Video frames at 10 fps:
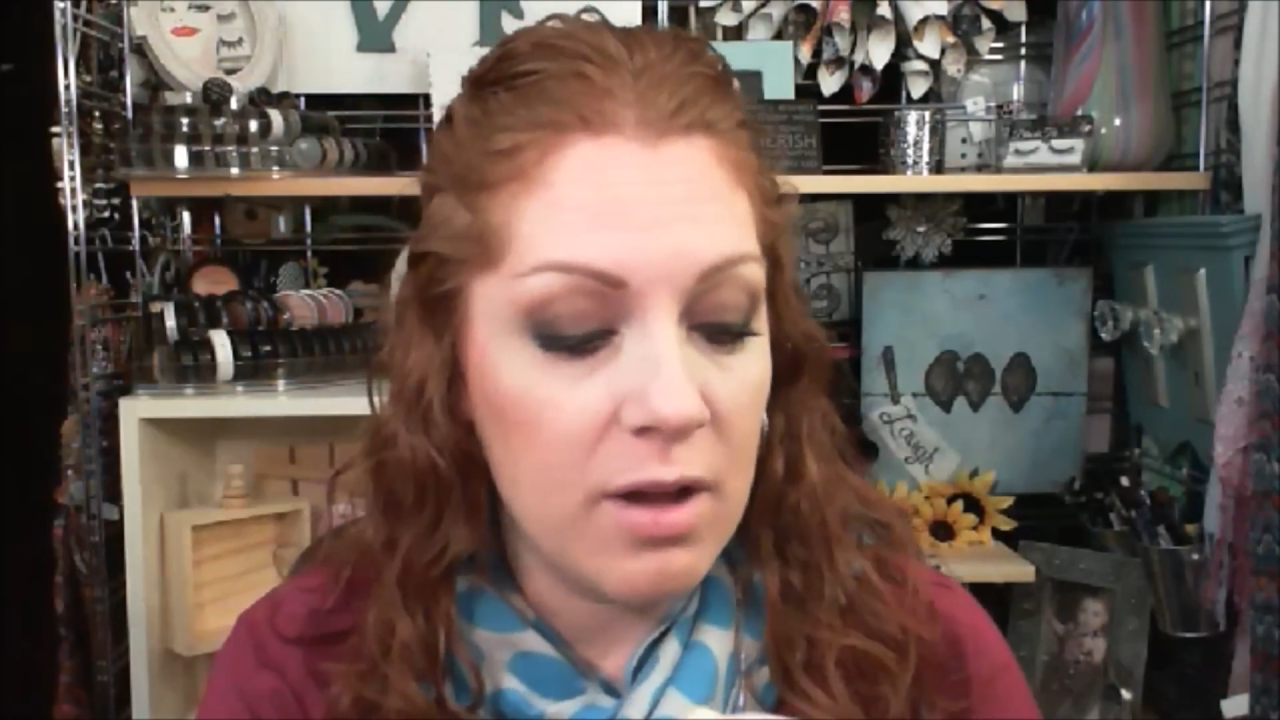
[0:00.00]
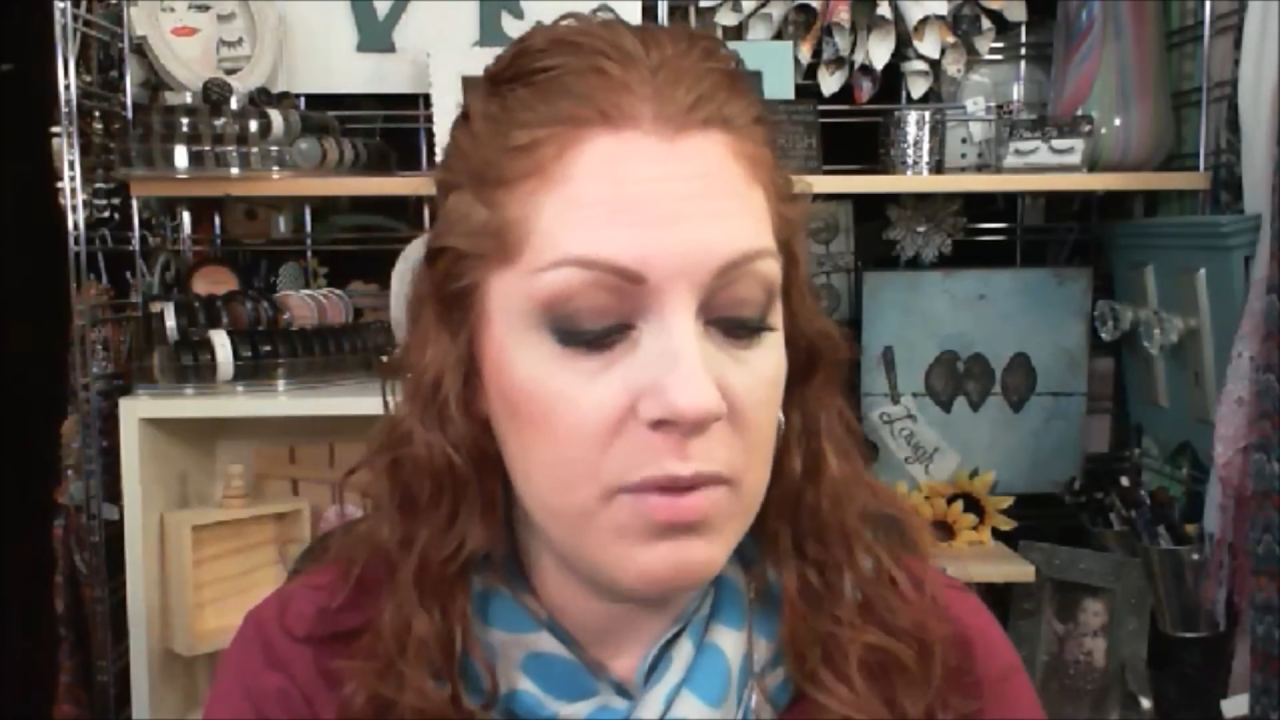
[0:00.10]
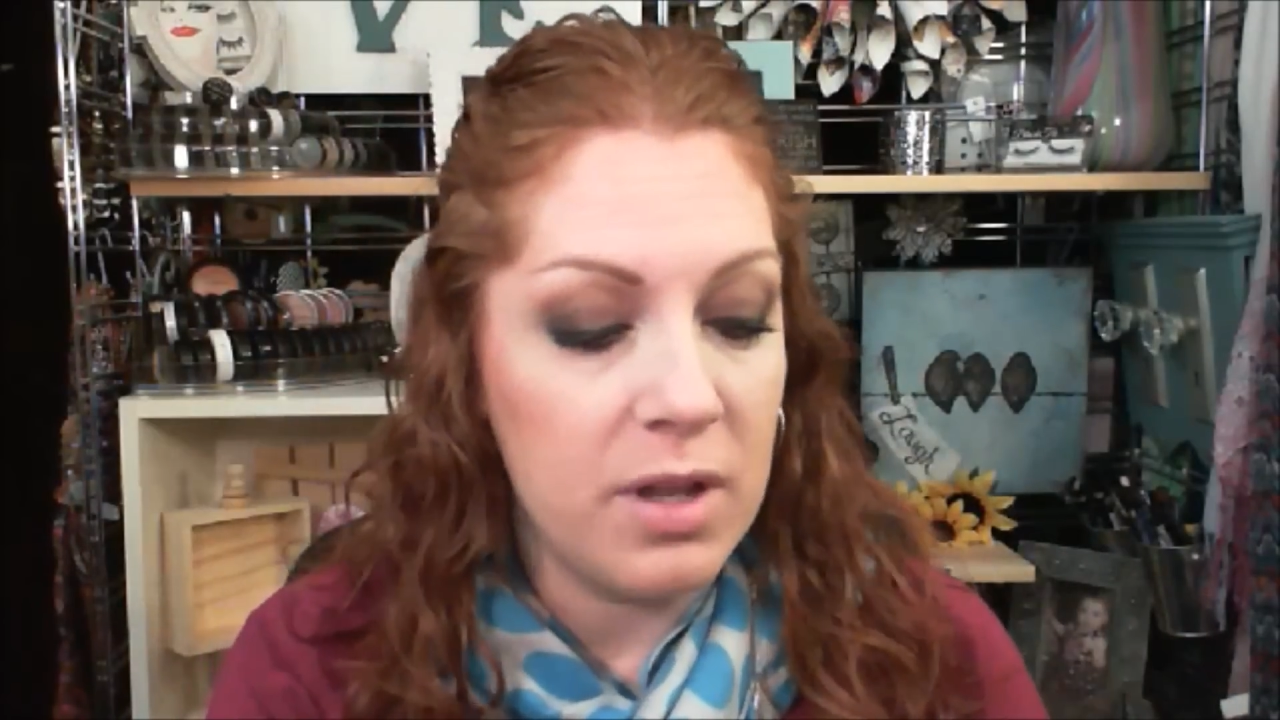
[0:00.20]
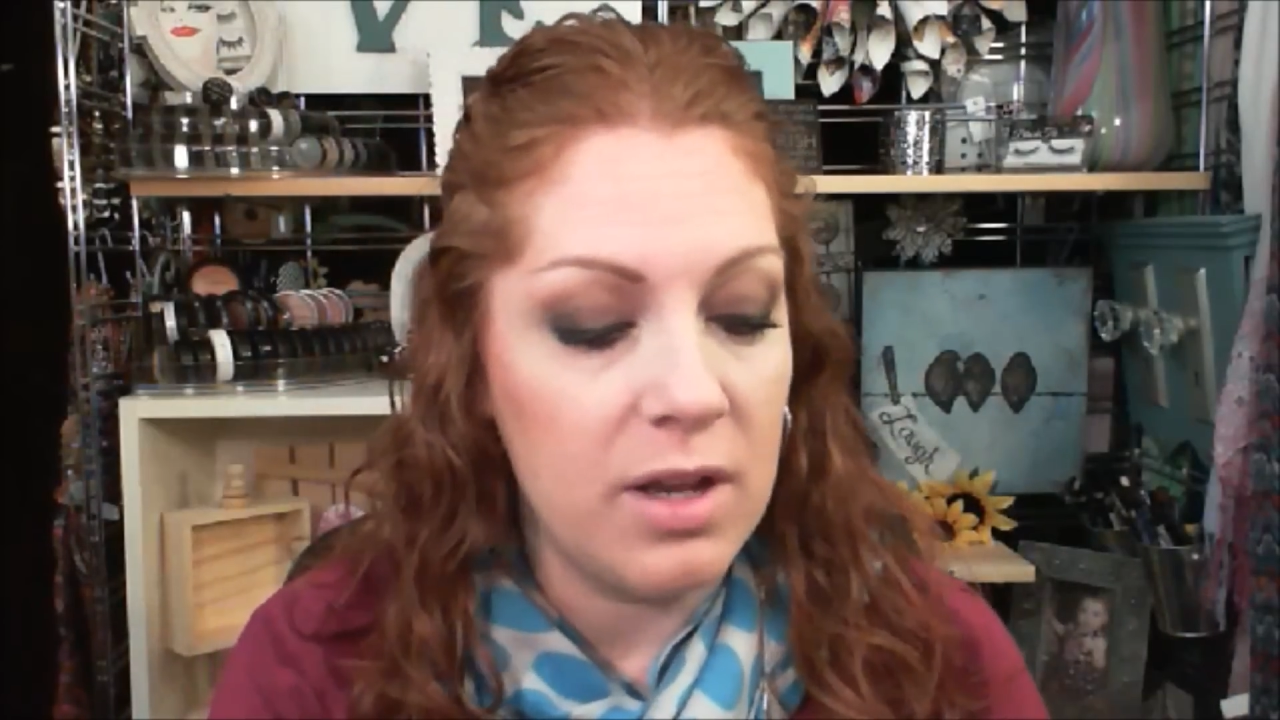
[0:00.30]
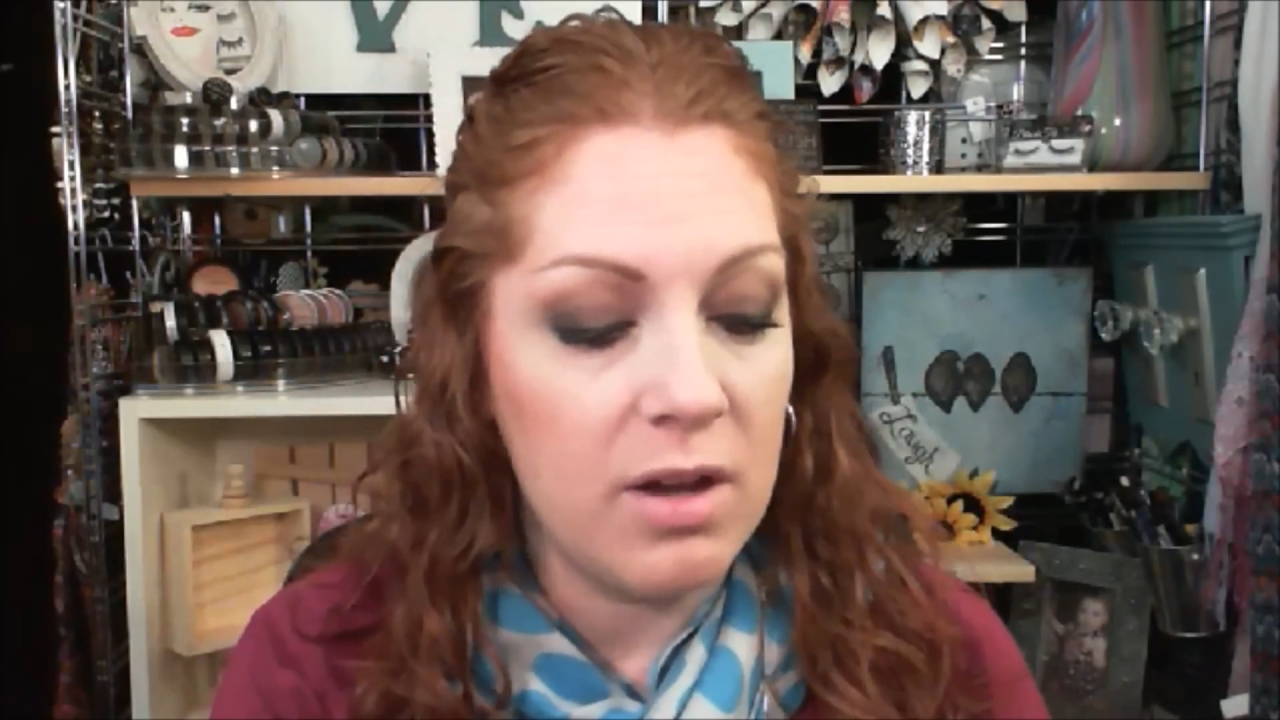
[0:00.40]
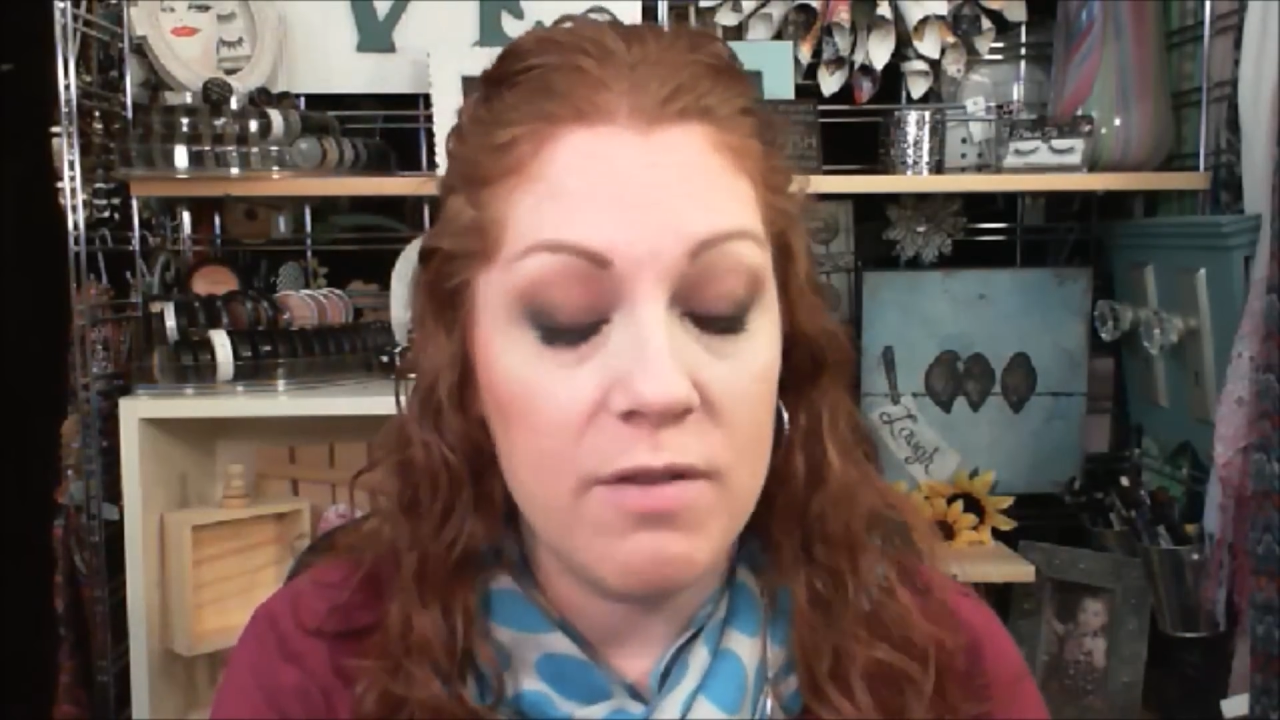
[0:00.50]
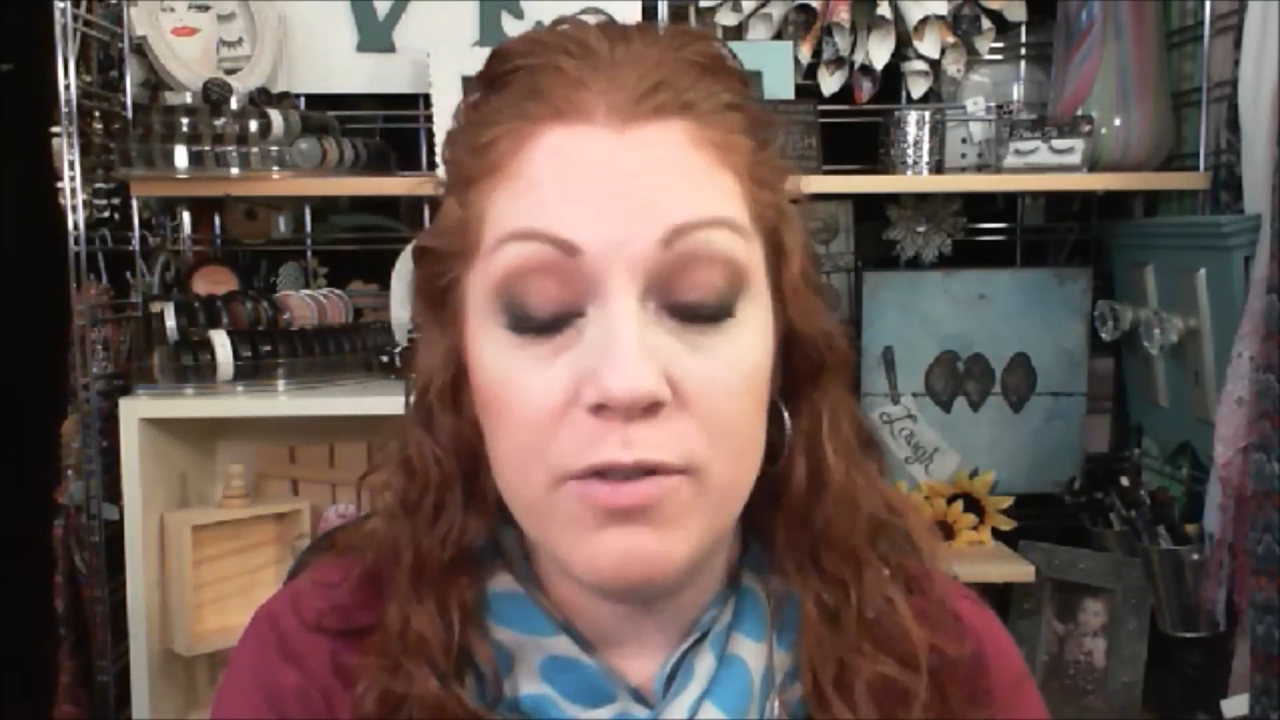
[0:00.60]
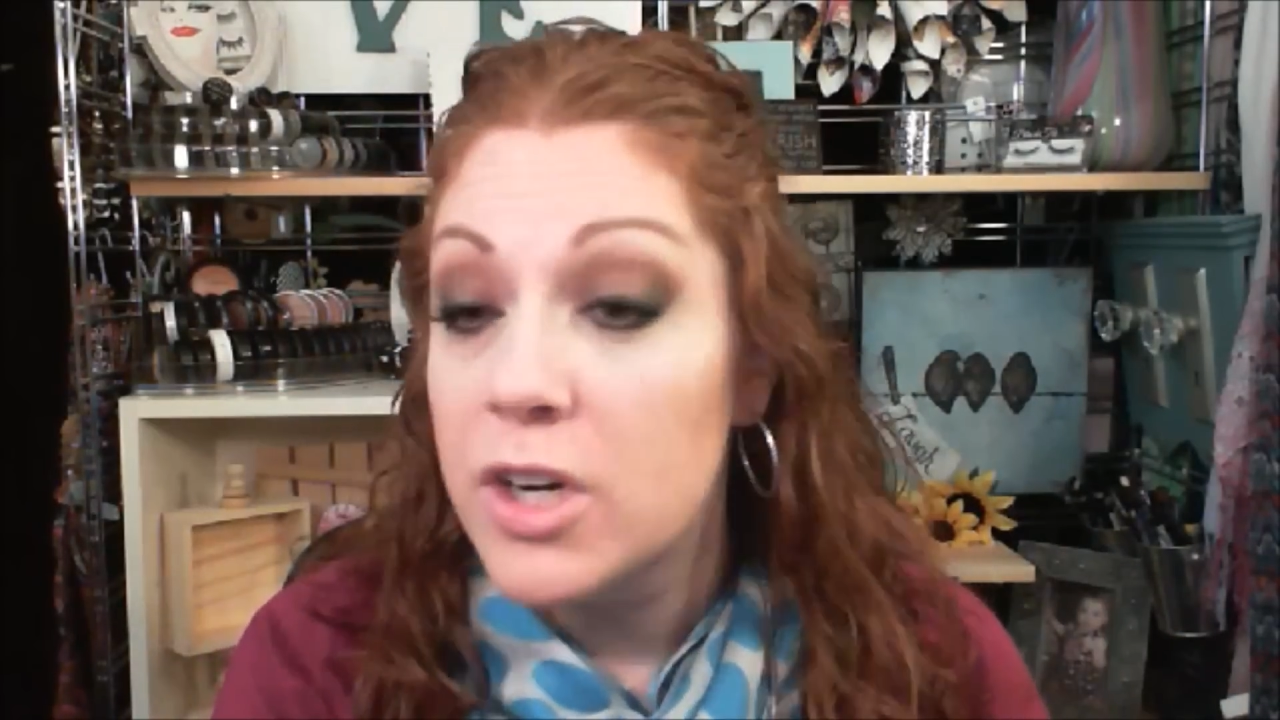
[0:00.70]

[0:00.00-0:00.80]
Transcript: that I got for